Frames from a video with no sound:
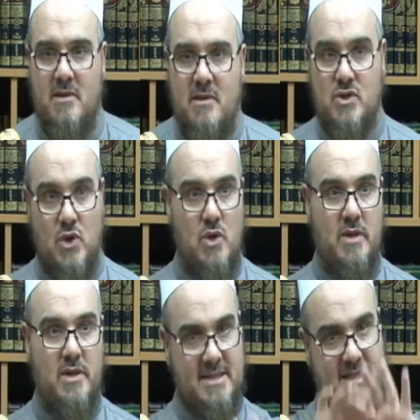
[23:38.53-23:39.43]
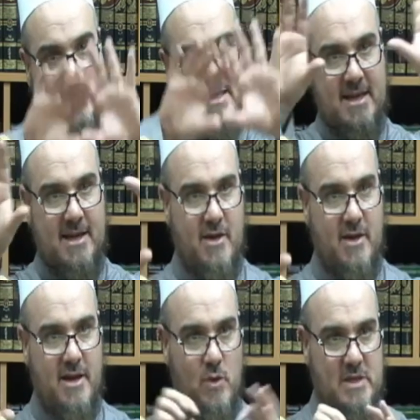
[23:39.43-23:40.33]
So this is the
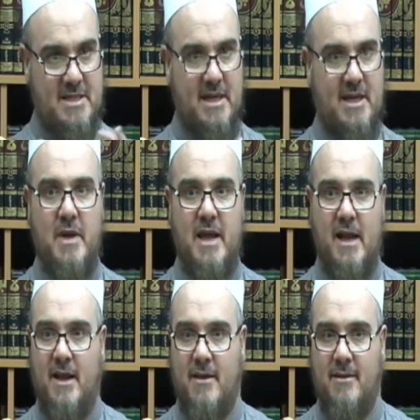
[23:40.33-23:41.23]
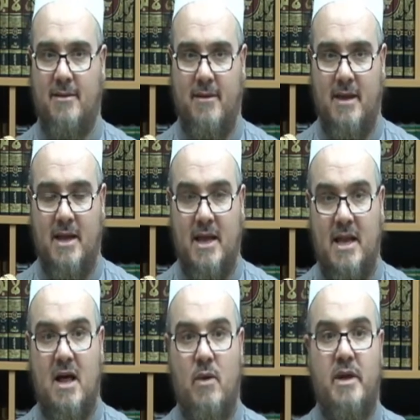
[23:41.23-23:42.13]
linguistic meaning.
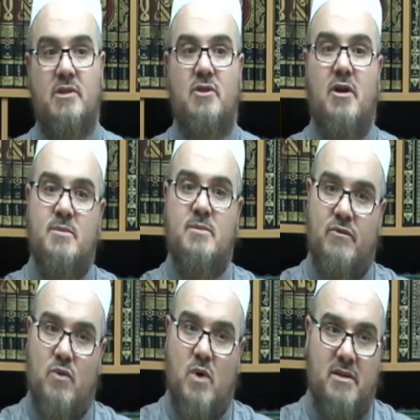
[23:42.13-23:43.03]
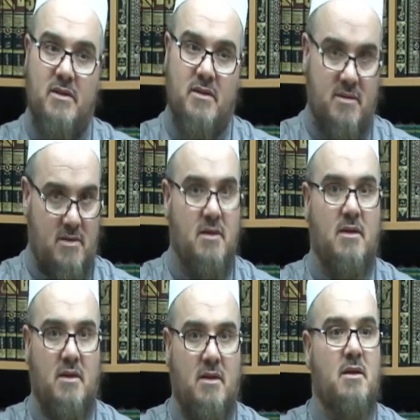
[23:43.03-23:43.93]
Now in terms of what
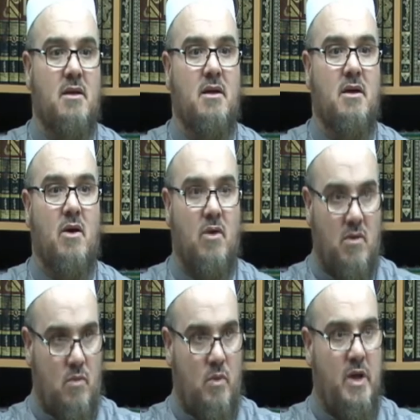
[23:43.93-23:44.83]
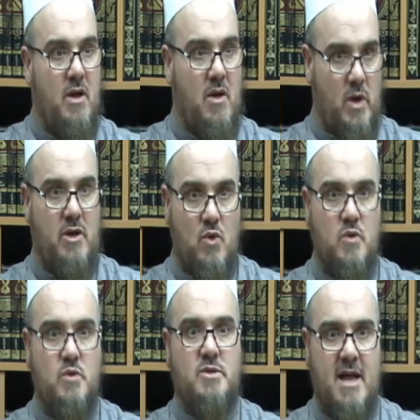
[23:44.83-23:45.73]
we will
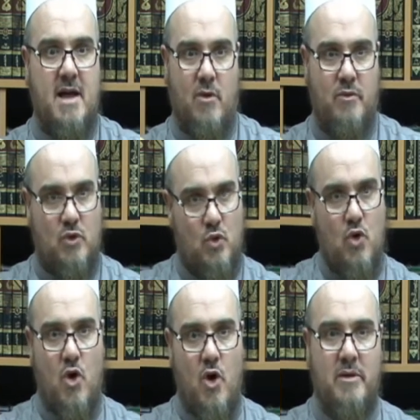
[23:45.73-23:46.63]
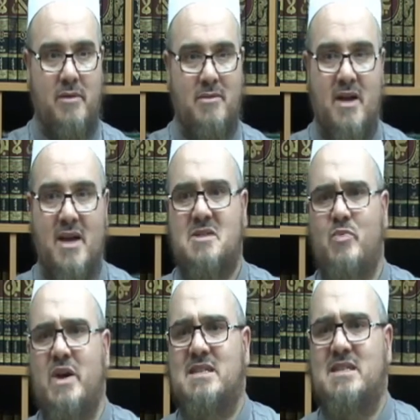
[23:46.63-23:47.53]
use now to go on, it's
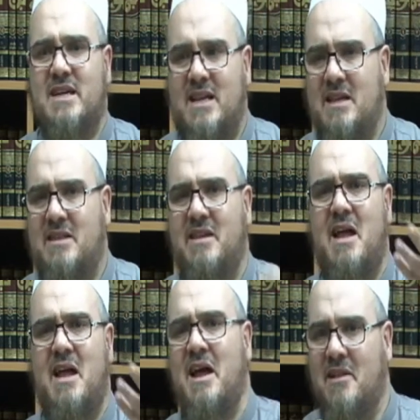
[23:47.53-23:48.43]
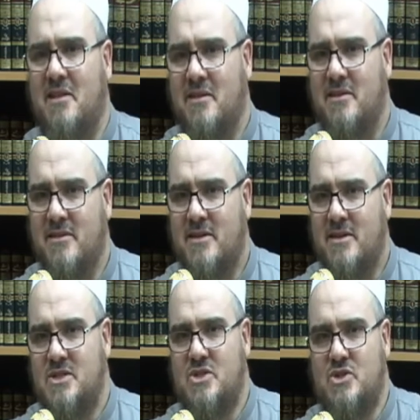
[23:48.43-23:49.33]
basically denial,
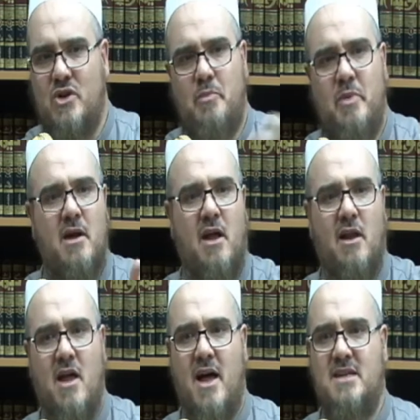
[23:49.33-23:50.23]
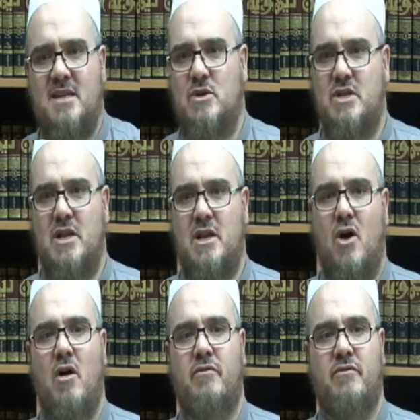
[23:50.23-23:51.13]
stripping Allah Azza wa Jal
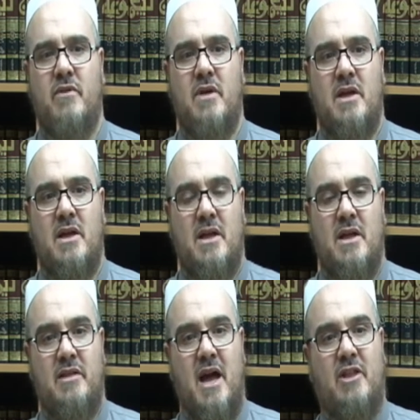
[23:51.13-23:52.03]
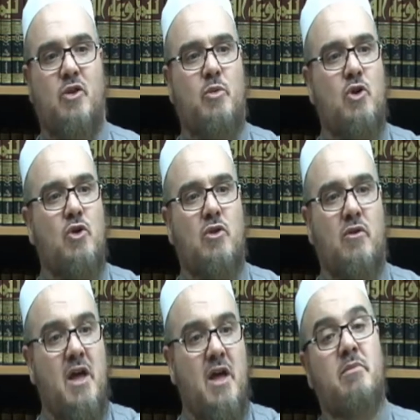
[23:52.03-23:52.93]
of the attribute
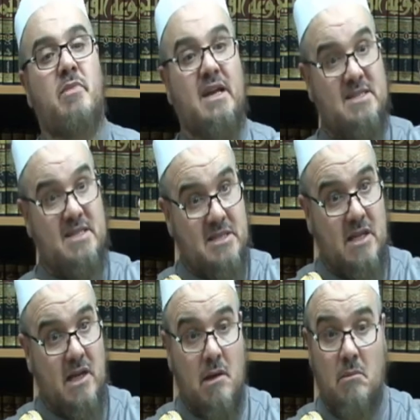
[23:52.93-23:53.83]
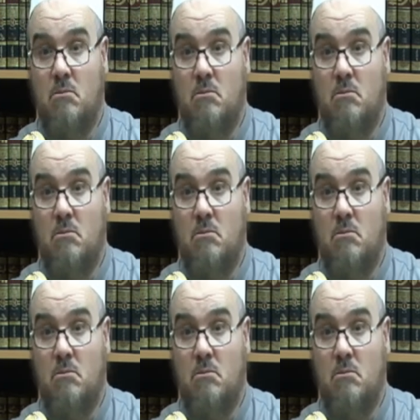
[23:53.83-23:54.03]
of Him existing